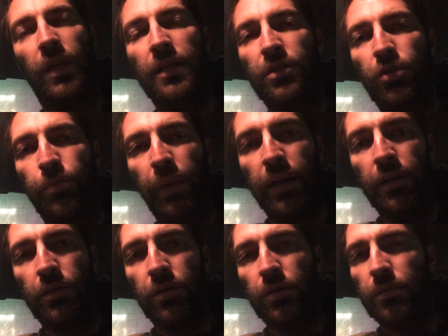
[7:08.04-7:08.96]
your
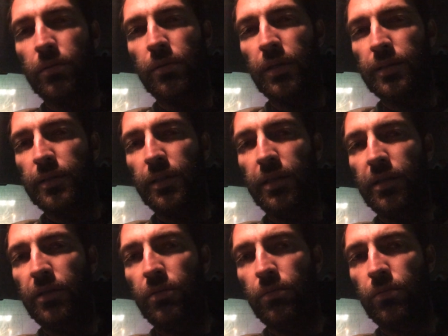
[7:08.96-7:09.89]
banker, is
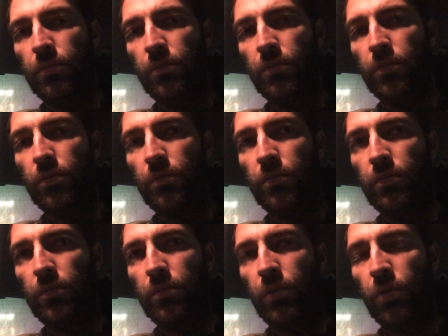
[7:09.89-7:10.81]
he
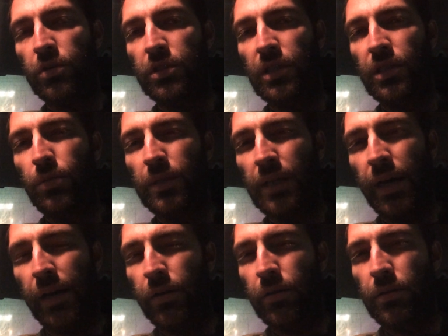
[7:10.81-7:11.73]
or she
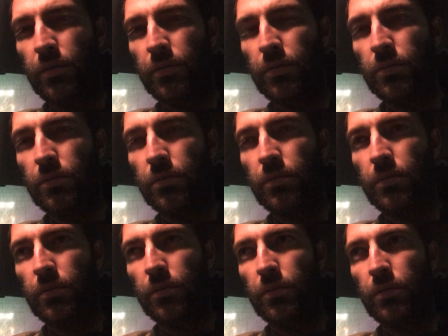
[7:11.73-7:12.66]
retired?
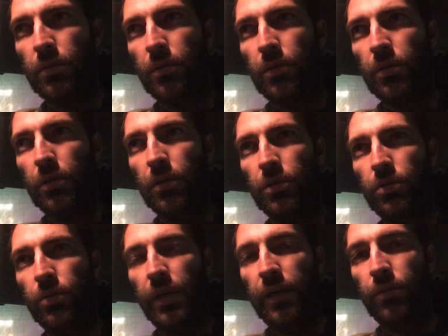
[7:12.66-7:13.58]

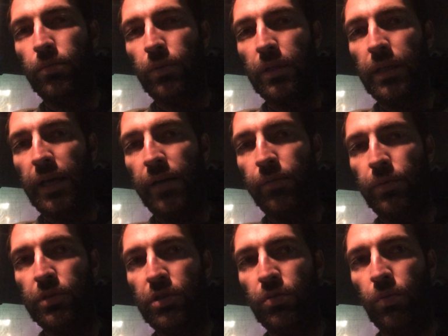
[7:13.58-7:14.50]
Do they really have
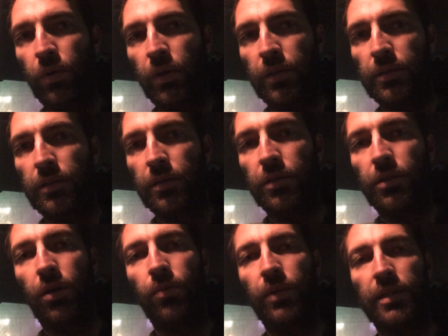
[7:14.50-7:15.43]
what you want?
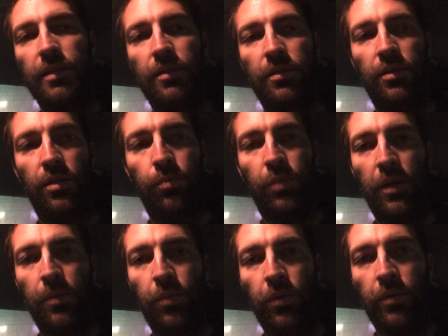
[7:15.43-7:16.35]
Don't listen to the
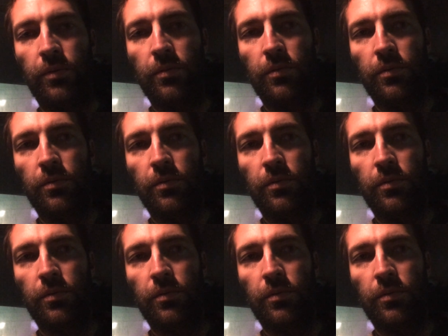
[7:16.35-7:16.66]
people